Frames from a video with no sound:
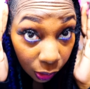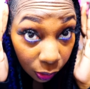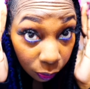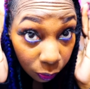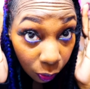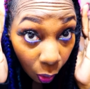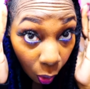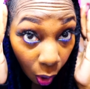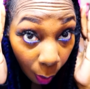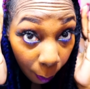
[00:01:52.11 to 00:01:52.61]

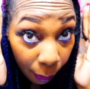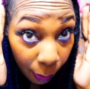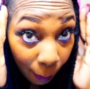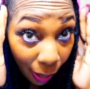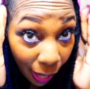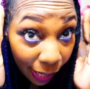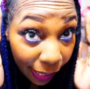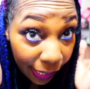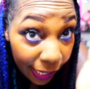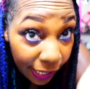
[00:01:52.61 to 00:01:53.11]
harming
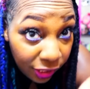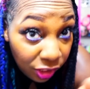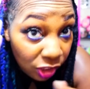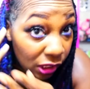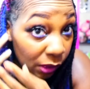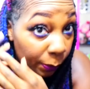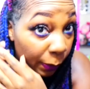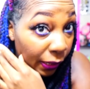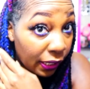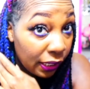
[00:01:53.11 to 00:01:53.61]
my edges,
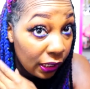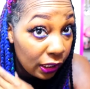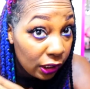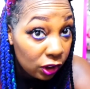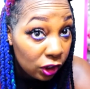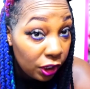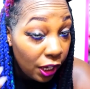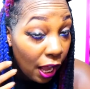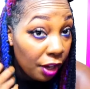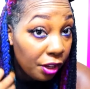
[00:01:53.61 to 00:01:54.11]
because
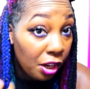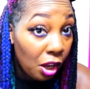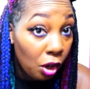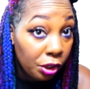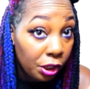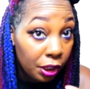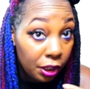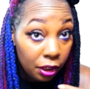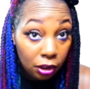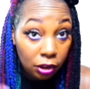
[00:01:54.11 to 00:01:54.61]
y'all know
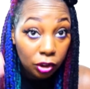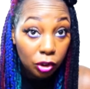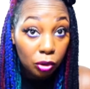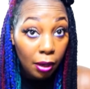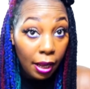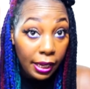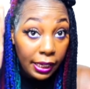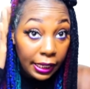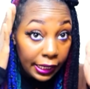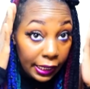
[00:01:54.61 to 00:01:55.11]
your girl is
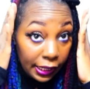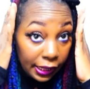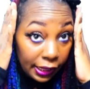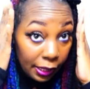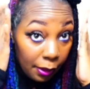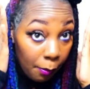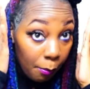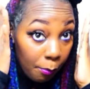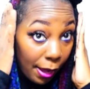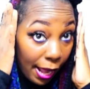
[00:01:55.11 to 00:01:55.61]
trying to get
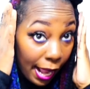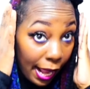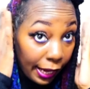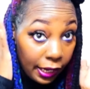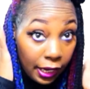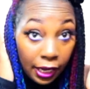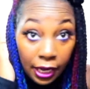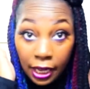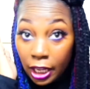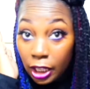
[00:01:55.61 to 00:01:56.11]
them back
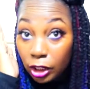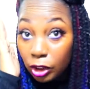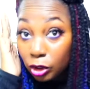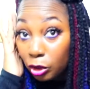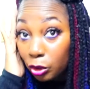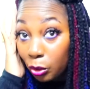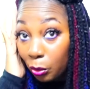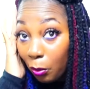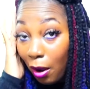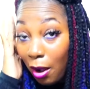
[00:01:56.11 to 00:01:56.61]

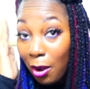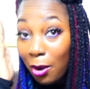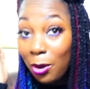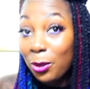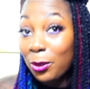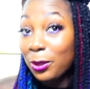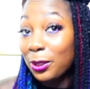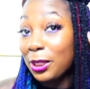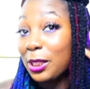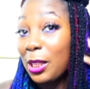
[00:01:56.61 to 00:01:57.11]

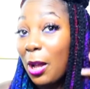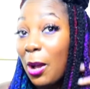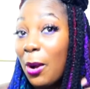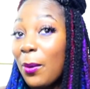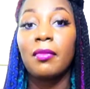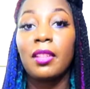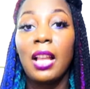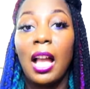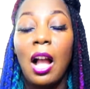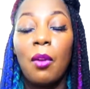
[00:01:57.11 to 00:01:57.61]
strong. So
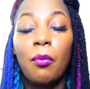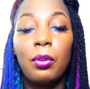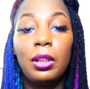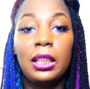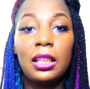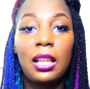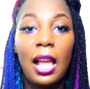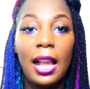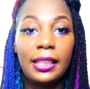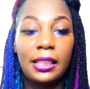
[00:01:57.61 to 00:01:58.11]
I really
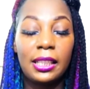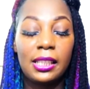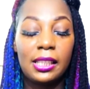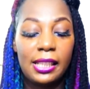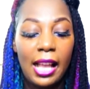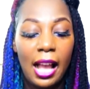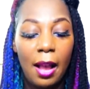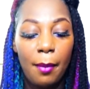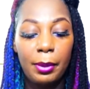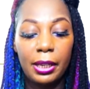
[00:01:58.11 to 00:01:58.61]
like this
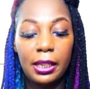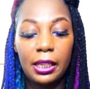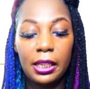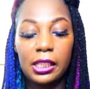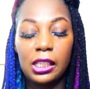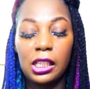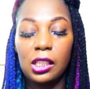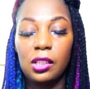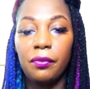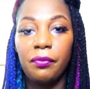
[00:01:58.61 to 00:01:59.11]
style because
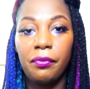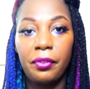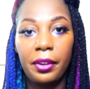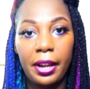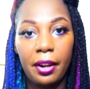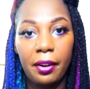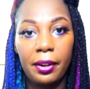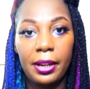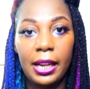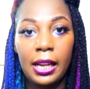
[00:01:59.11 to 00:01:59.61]
it's
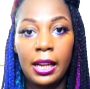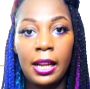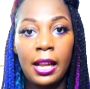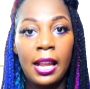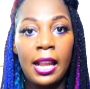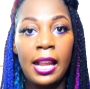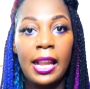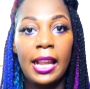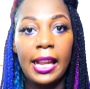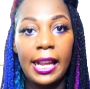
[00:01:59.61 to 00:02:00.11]
very
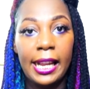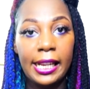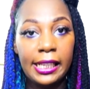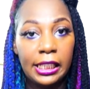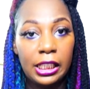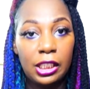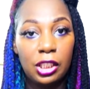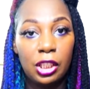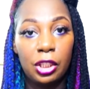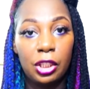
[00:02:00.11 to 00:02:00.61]
easy to